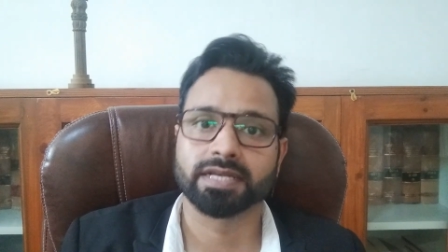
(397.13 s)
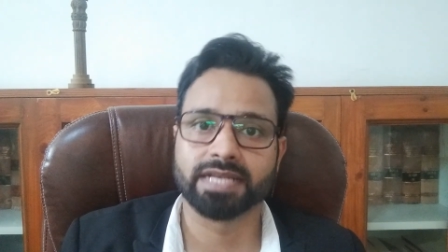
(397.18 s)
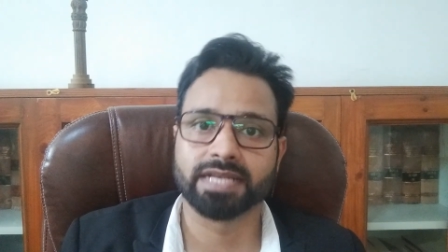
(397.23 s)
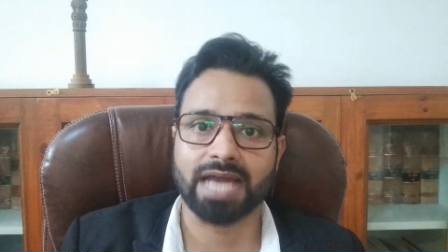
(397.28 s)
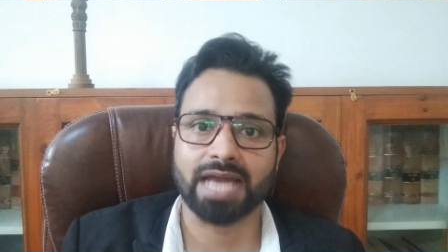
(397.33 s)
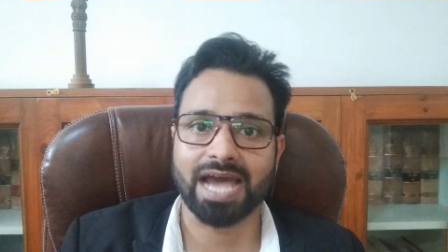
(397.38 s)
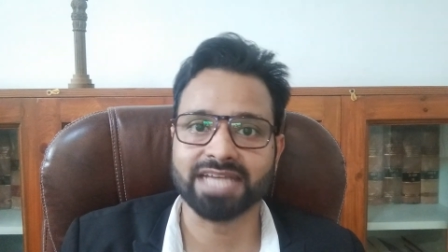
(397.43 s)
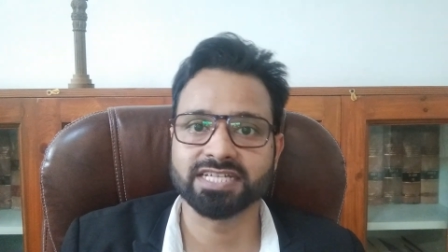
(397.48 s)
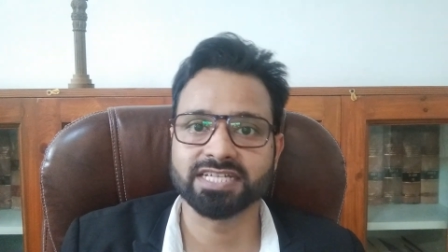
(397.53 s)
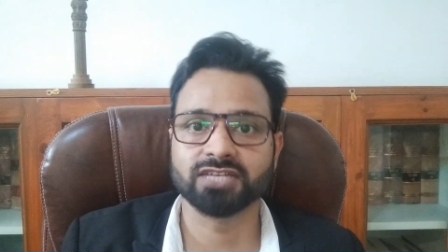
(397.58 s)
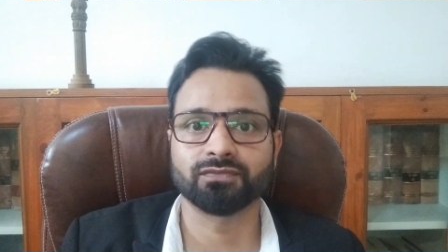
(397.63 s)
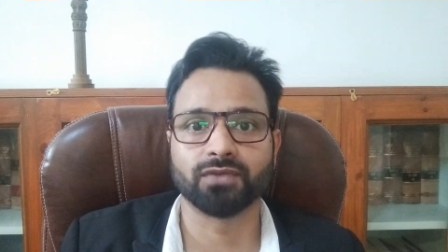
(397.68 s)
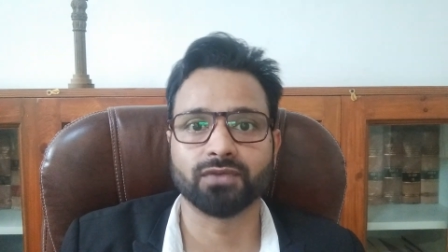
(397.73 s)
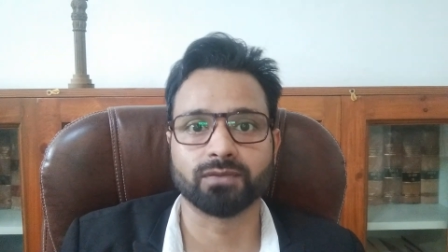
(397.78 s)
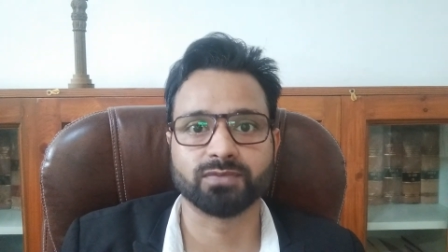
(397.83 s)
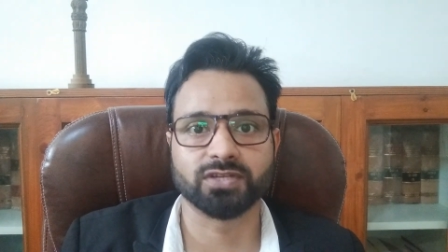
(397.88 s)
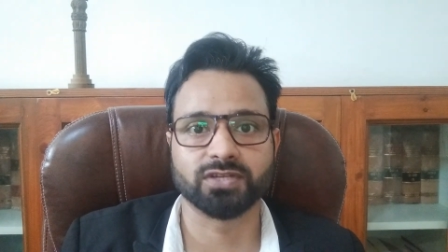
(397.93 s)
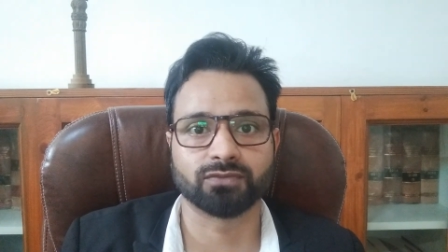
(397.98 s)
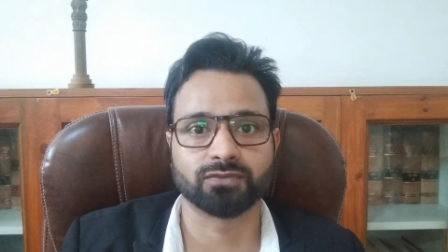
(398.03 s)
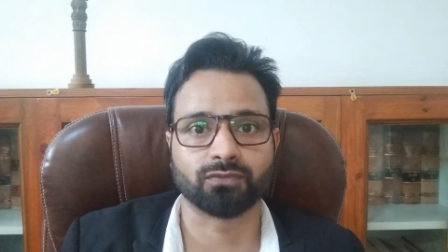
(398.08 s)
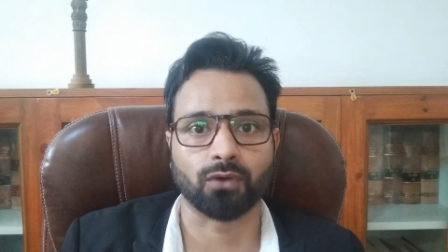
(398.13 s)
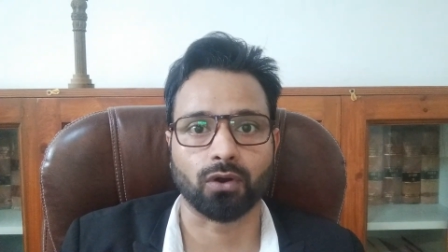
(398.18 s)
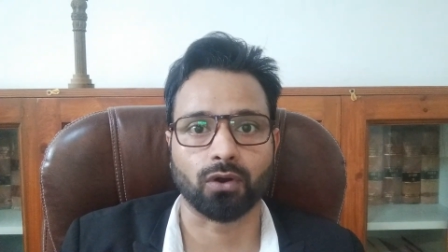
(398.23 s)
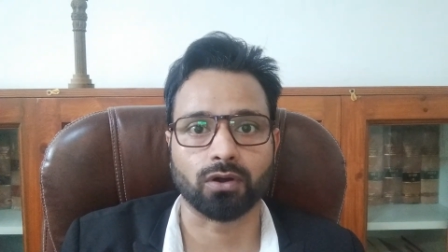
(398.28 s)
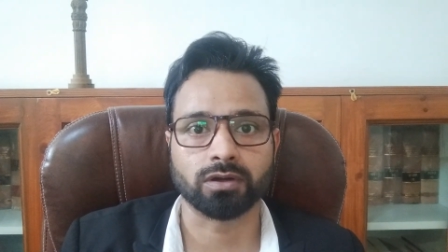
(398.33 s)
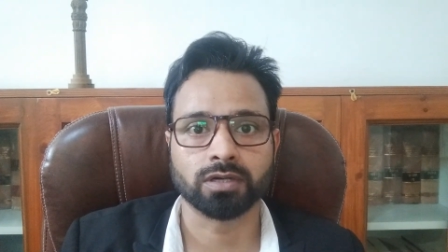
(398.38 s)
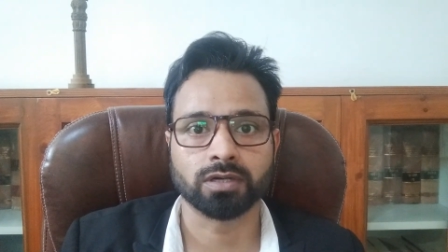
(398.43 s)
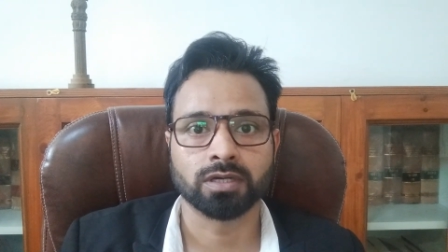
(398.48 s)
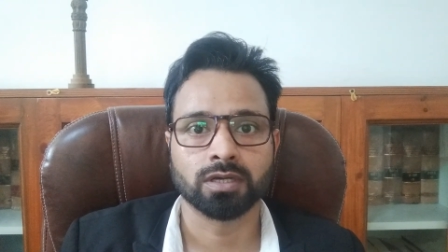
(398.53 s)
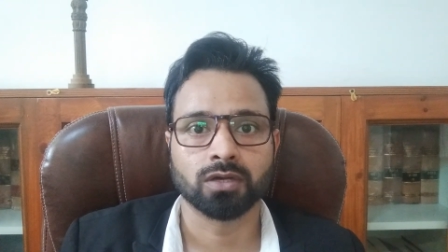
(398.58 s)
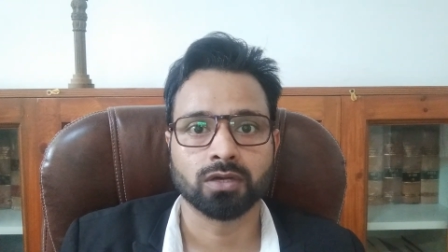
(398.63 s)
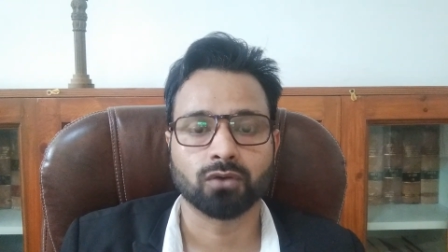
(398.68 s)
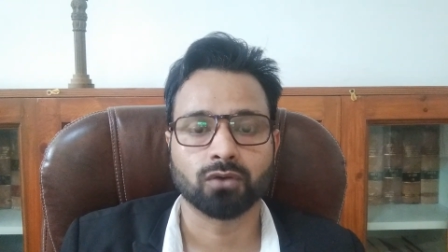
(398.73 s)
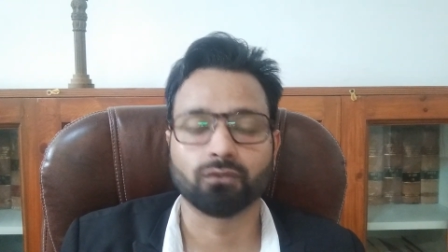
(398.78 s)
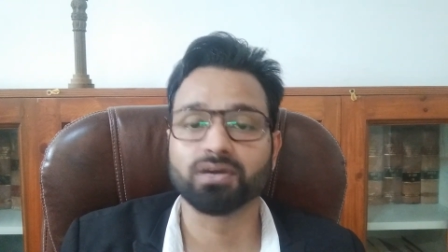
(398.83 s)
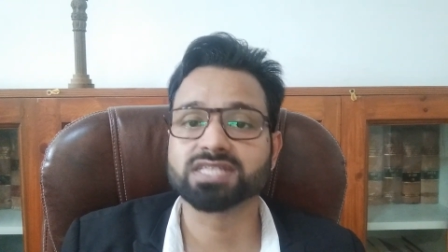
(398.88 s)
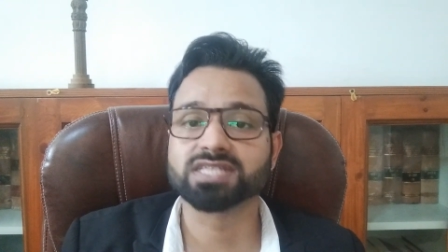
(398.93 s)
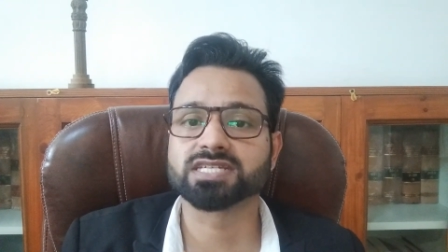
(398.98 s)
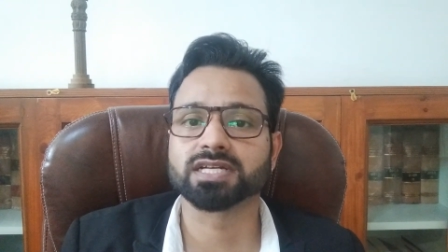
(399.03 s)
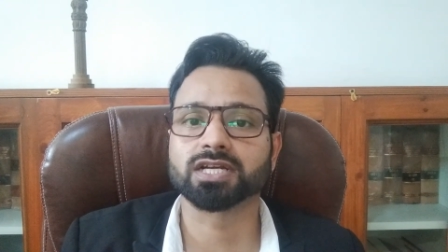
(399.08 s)
1954,
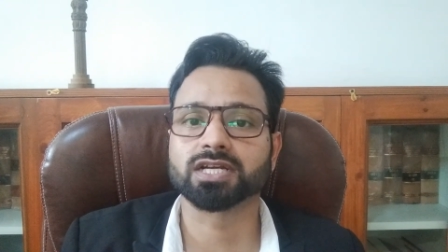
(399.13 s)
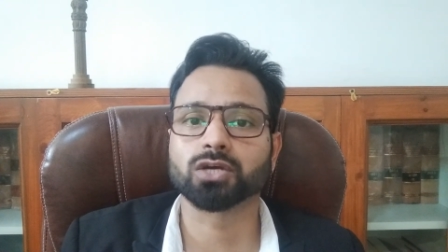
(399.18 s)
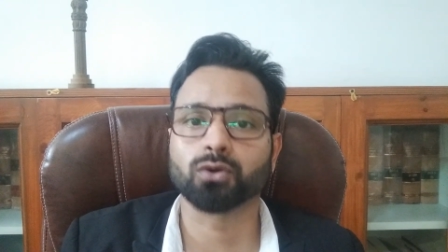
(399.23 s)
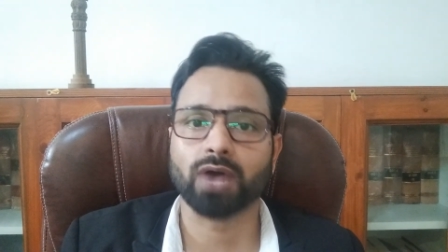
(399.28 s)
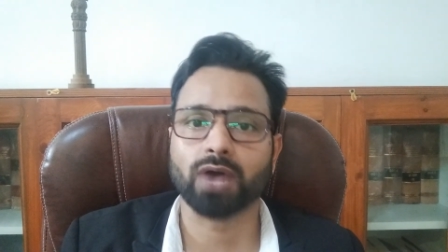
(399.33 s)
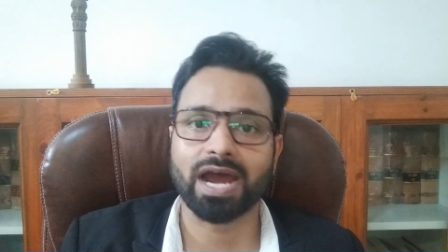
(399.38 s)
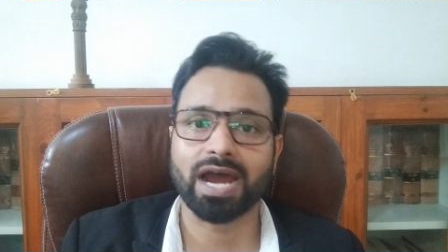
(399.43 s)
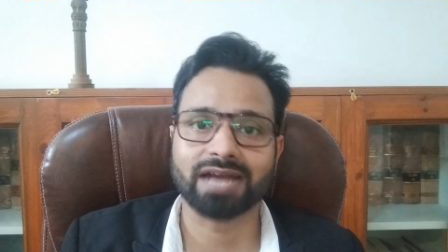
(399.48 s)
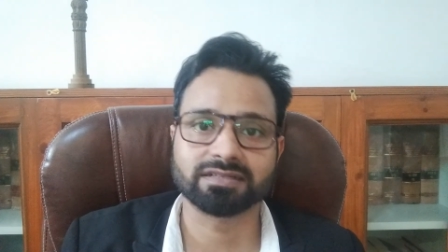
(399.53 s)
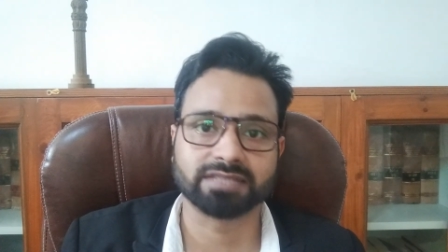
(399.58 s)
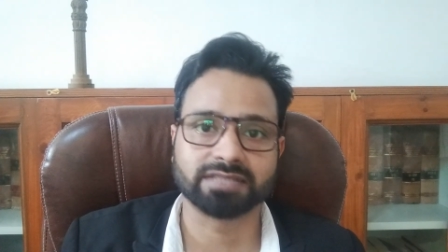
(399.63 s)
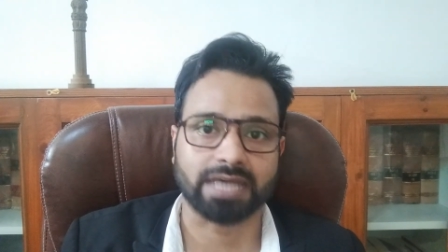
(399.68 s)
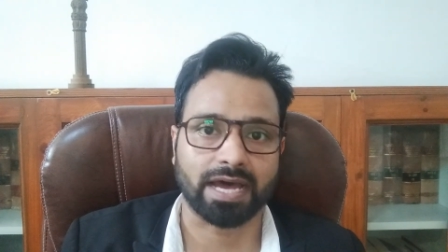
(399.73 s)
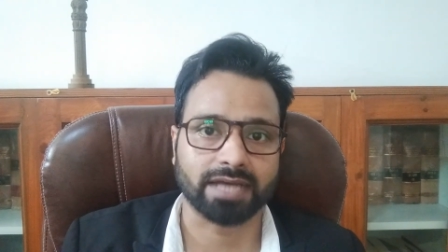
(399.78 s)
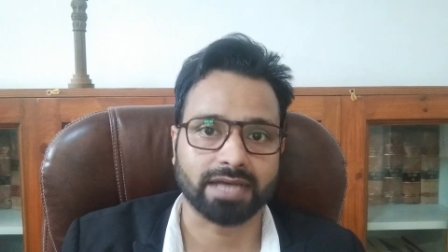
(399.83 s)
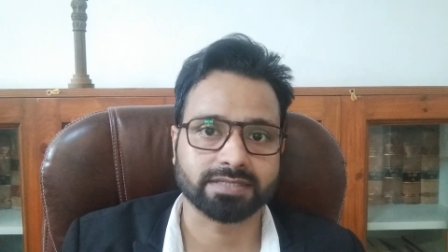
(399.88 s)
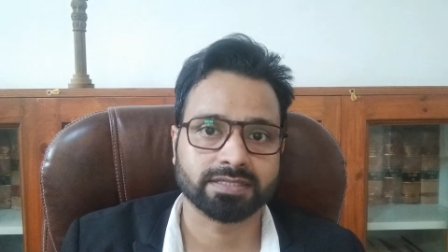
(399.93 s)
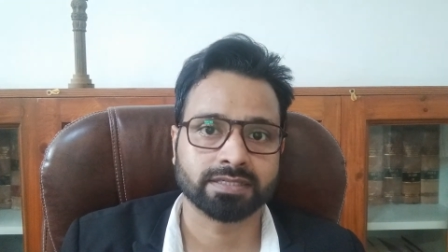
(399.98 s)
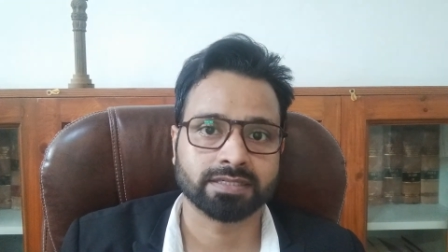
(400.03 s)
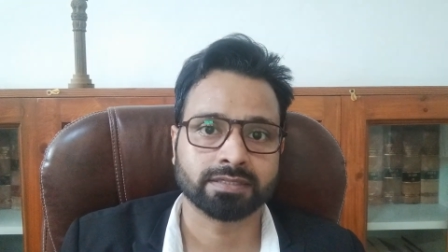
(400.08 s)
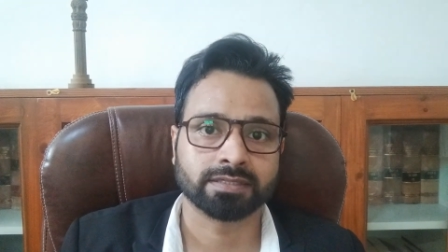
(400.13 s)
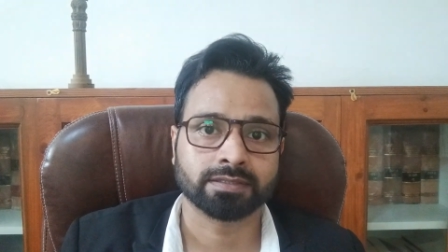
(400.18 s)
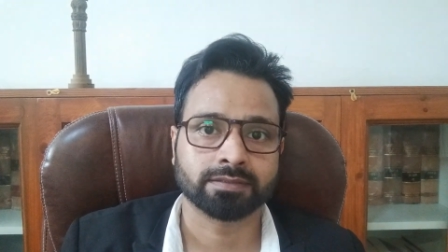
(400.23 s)
which require that: